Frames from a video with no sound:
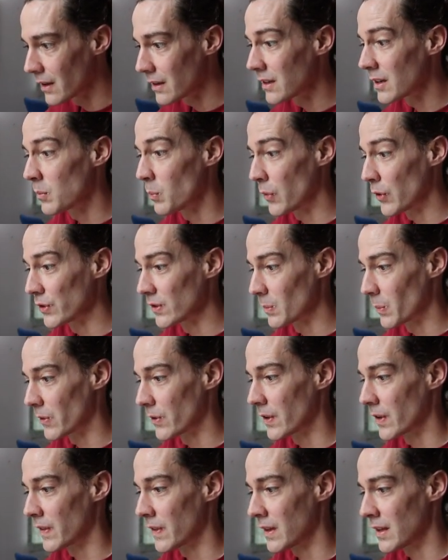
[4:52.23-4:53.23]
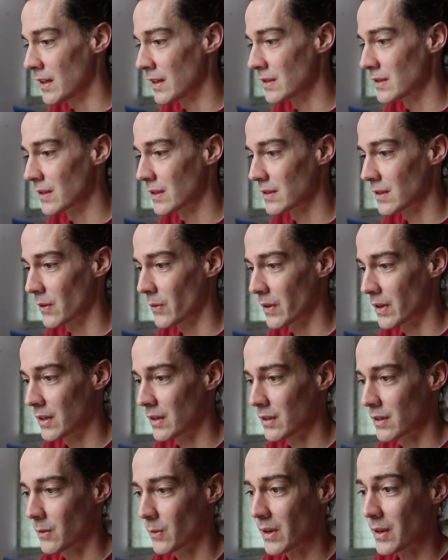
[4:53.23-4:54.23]
did multiple on these because I
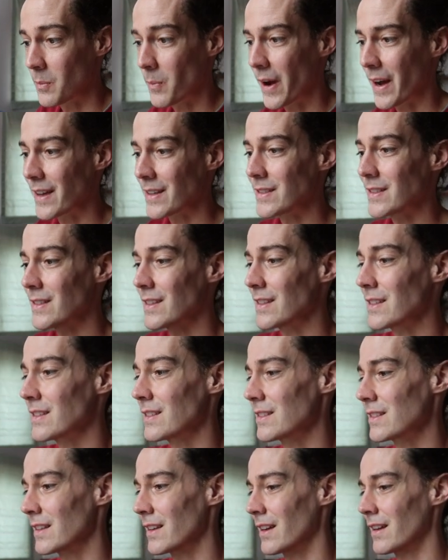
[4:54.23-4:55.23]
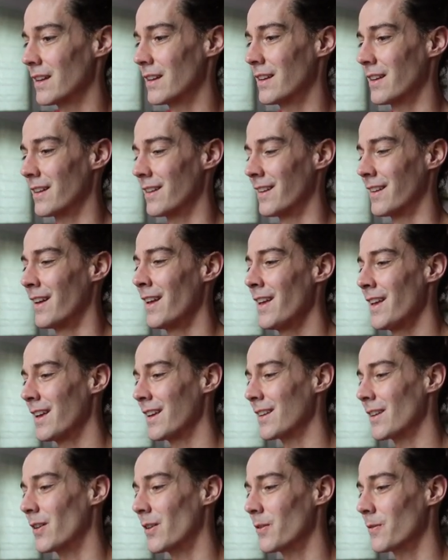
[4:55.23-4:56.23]
wanted to read Pisces
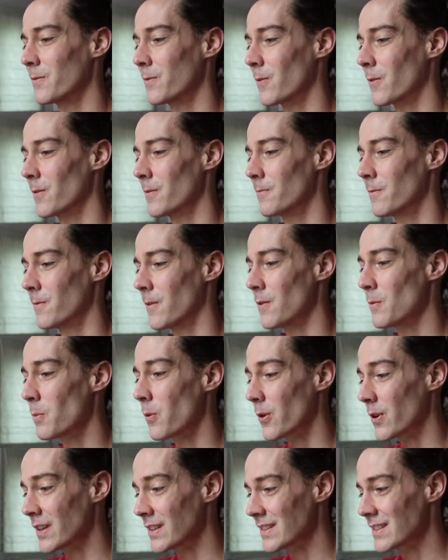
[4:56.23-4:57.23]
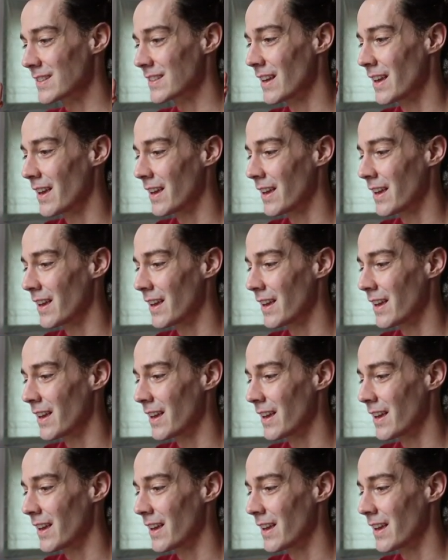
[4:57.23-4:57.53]
in all 4 viewpoints.